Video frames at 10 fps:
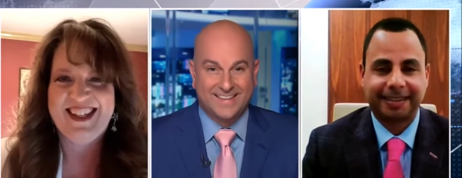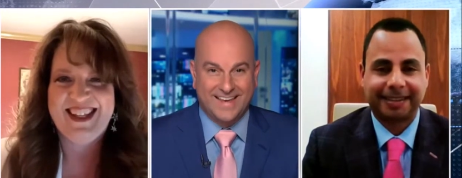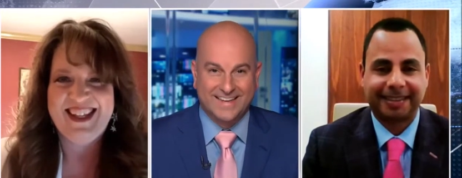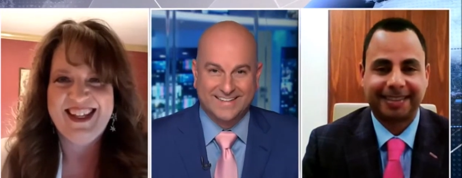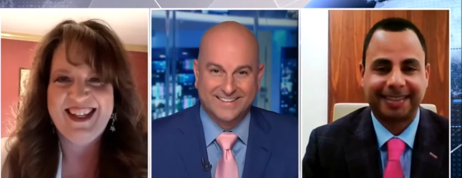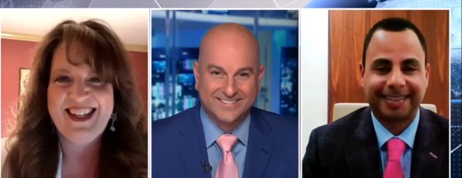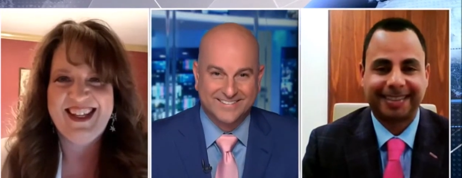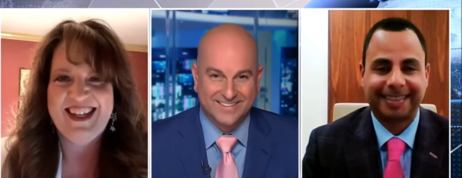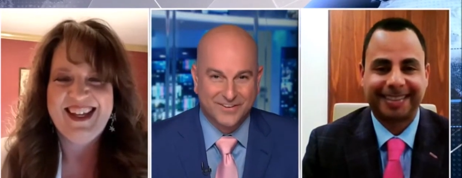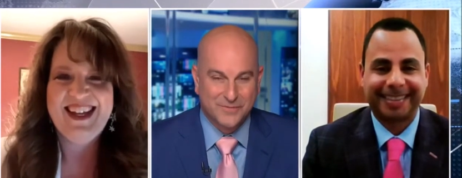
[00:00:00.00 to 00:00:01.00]
Speaker 1: Thank you.
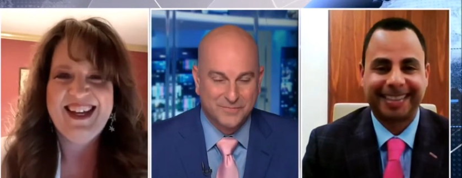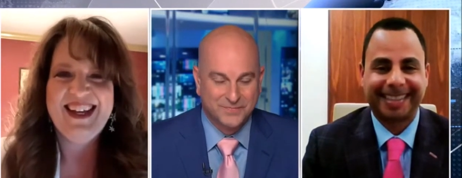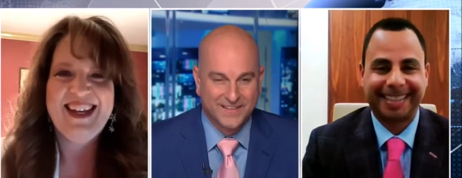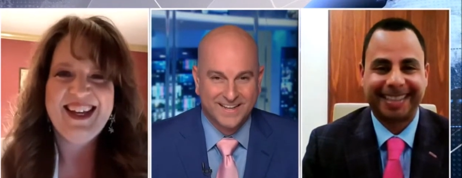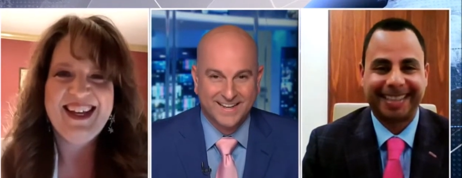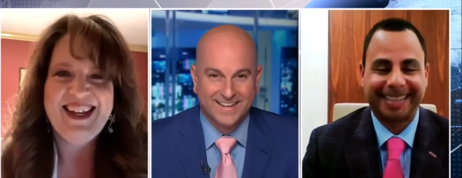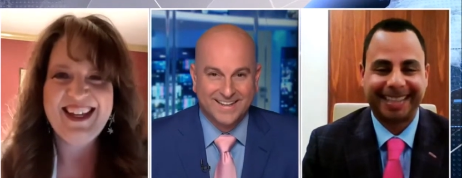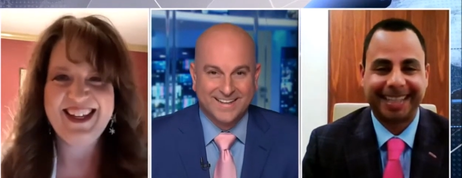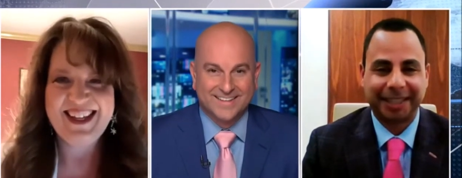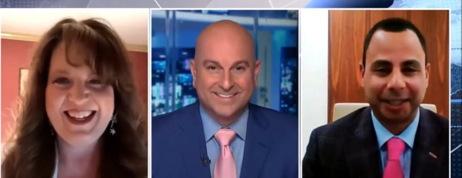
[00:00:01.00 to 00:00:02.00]
So.
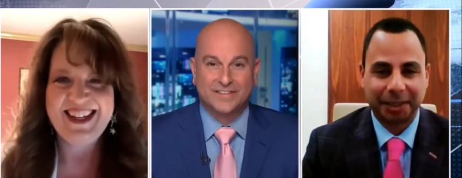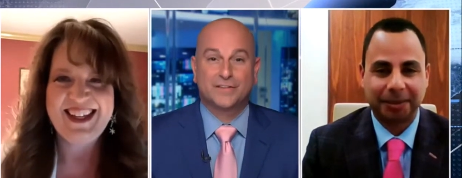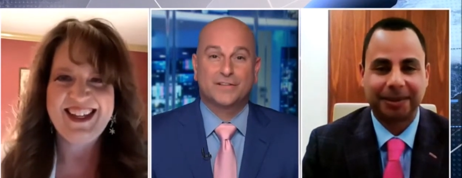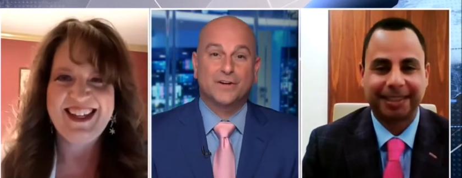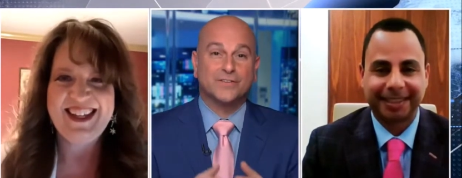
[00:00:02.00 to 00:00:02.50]
so this year's